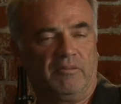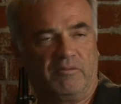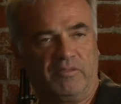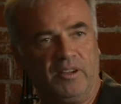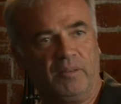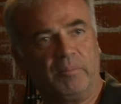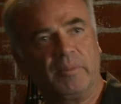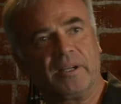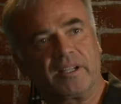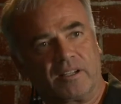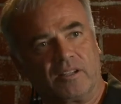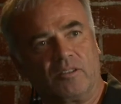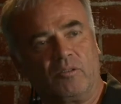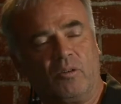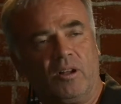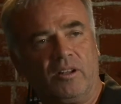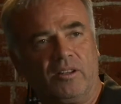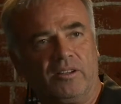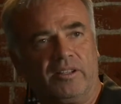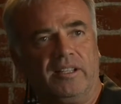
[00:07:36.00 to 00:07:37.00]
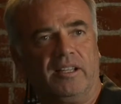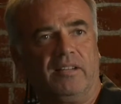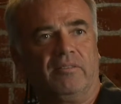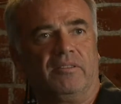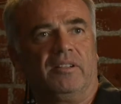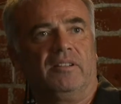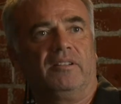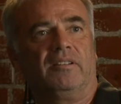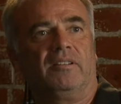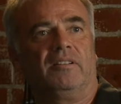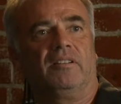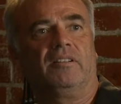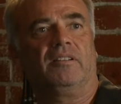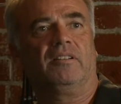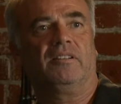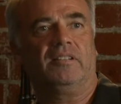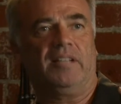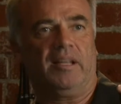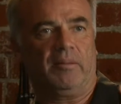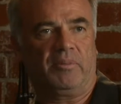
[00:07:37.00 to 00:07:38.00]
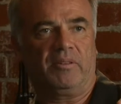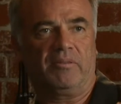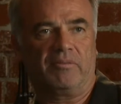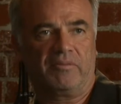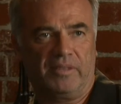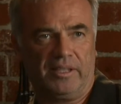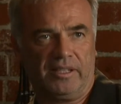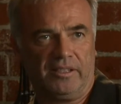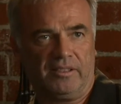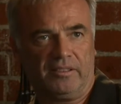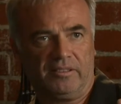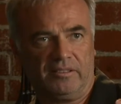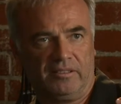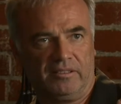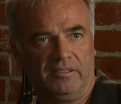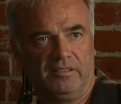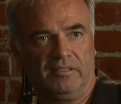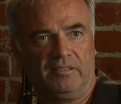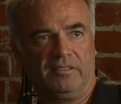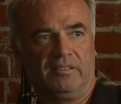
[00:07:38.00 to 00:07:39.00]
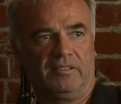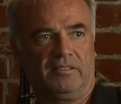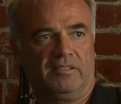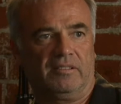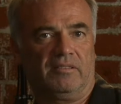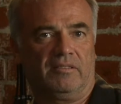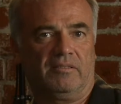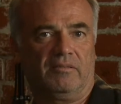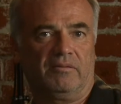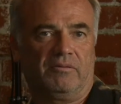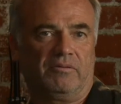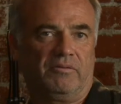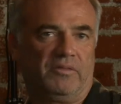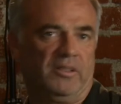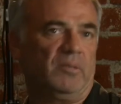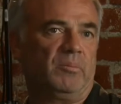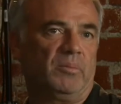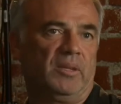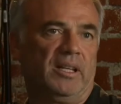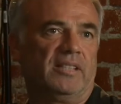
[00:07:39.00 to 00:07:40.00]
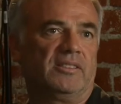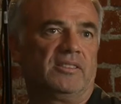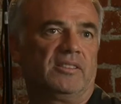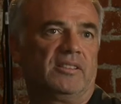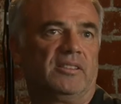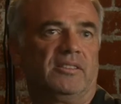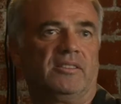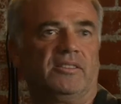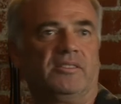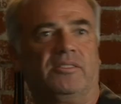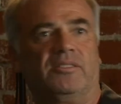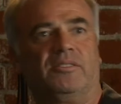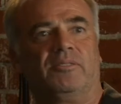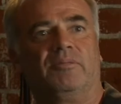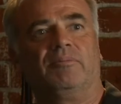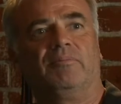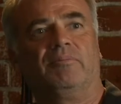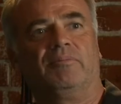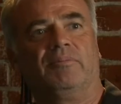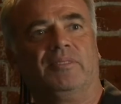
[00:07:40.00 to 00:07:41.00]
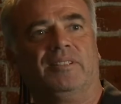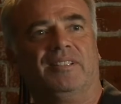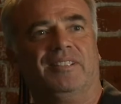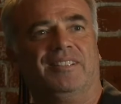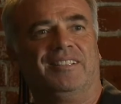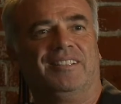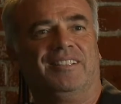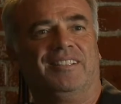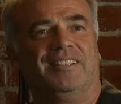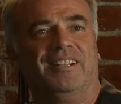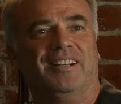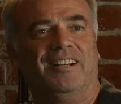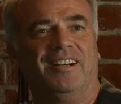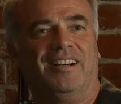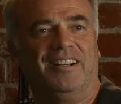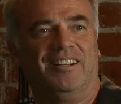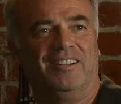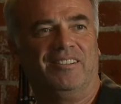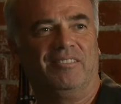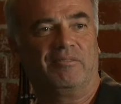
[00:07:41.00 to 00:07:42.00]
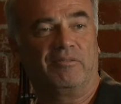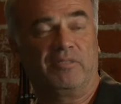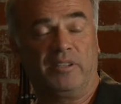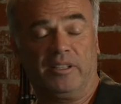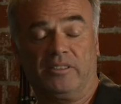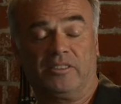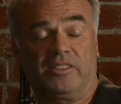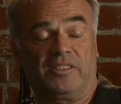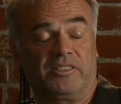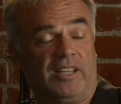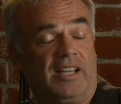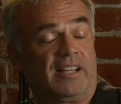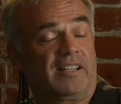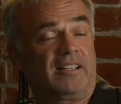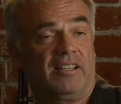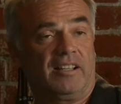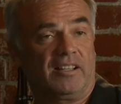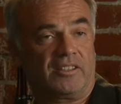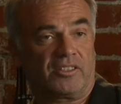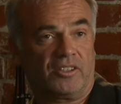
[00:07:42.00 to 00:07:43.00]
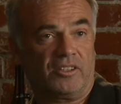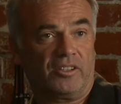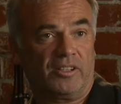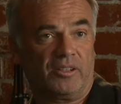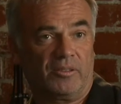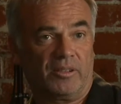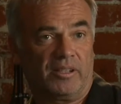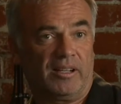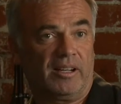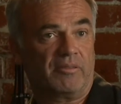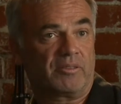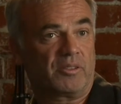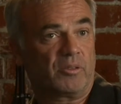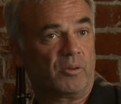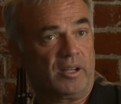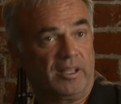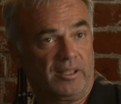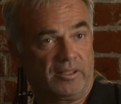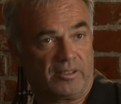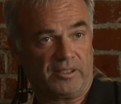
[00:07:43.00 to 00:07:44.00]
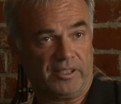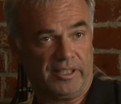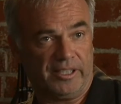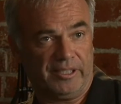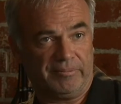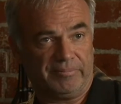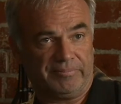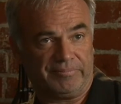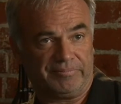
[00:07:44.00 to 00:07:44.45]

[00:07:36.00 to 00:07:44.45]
filmic quality of it, depth of field, film lenses, feels exactly like shooting with an F-23.